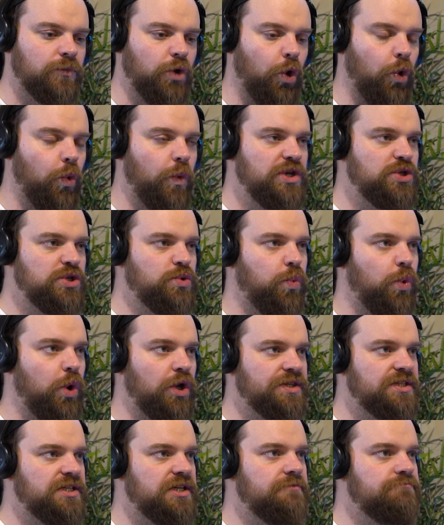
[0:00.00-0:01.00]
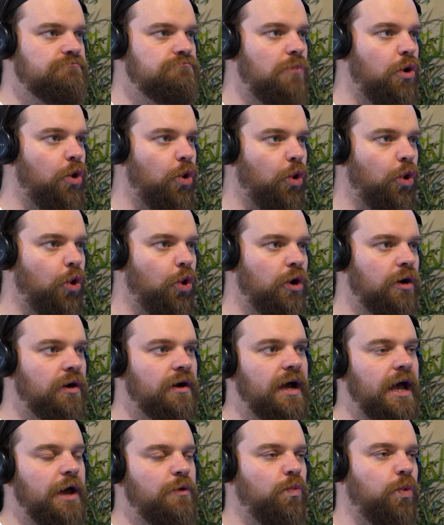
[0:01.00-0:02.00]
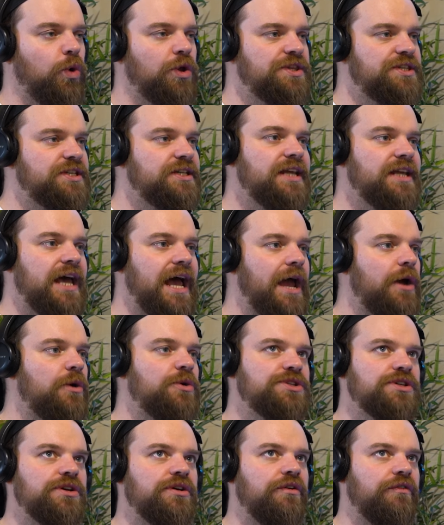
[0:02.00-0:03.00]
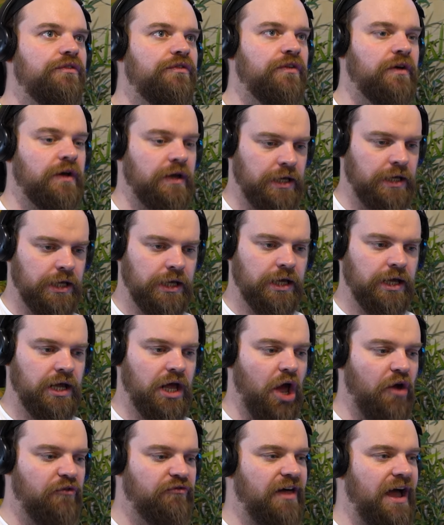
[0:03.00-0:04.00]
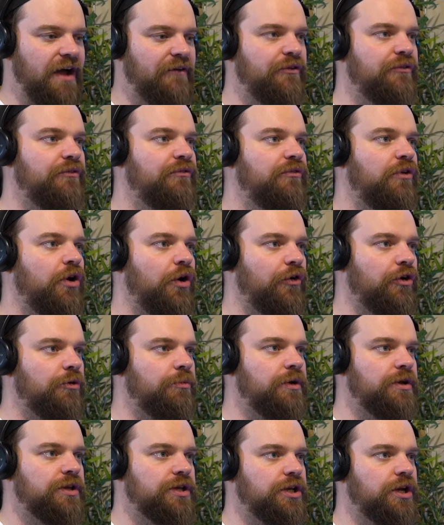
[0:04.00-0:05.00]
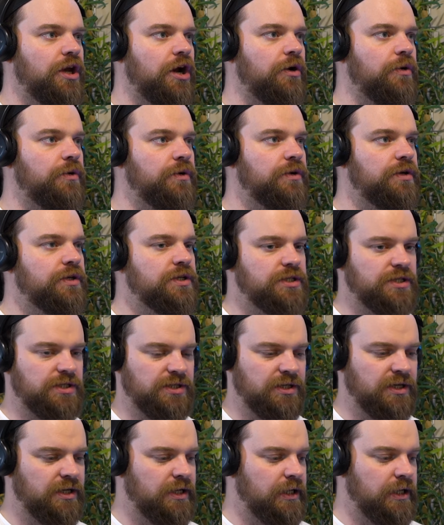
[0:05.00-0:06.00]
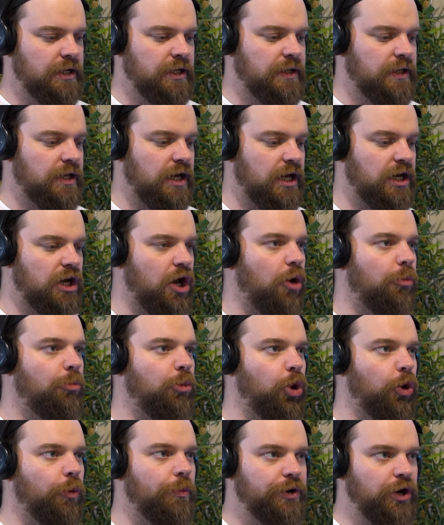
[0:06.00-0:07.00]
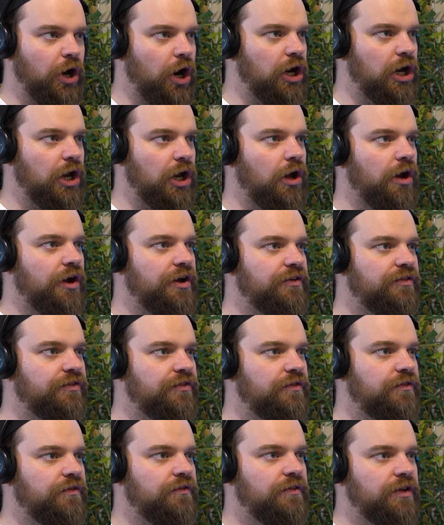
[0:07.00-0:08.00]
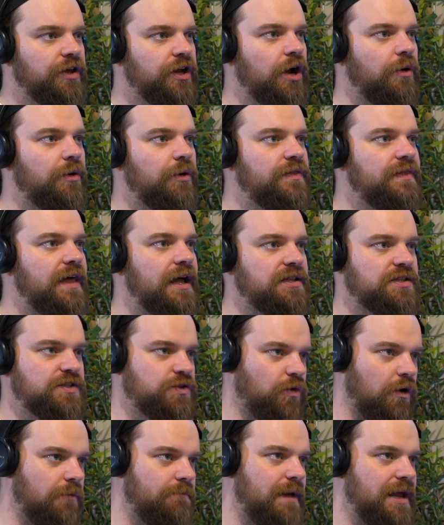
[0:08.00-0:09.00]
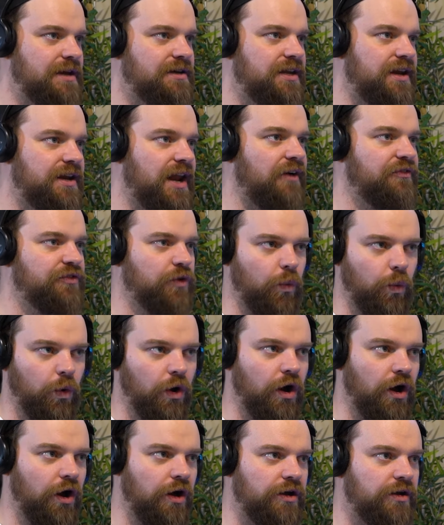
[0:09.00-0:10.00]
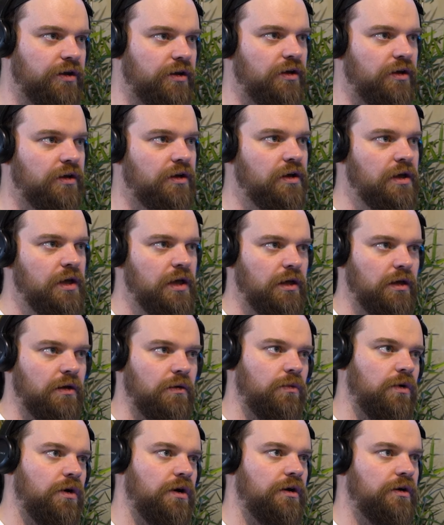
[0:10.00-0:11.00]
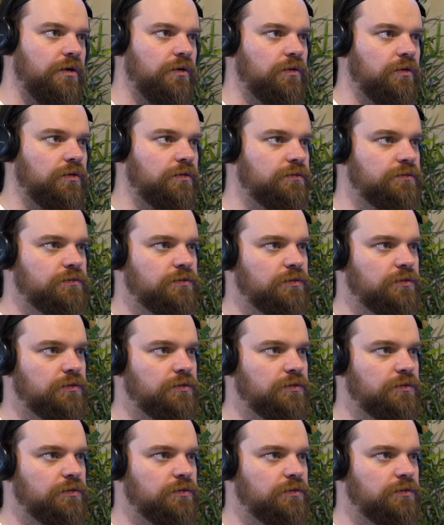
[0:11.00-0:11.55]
always wanted more and wanted out of that environment. There's a lot of pub nightlife, and that's what men did after work, while